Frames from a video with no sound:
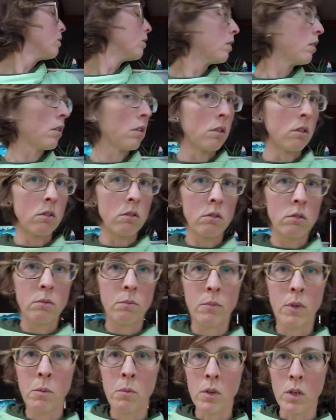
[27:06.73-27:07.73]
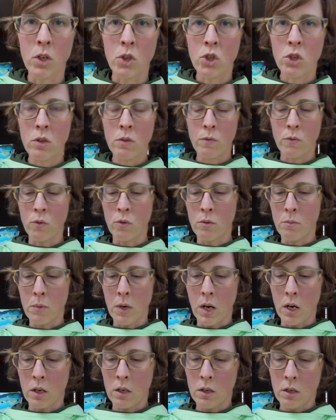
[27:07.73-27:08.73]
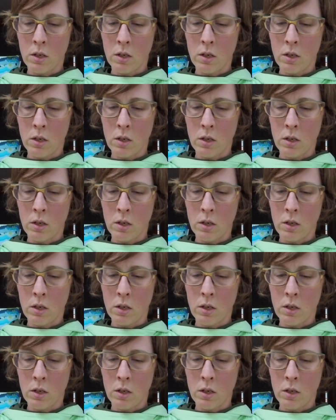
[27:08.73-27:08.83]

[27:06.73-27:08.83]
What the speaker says: Uh-oh. Maybe I should phone him back.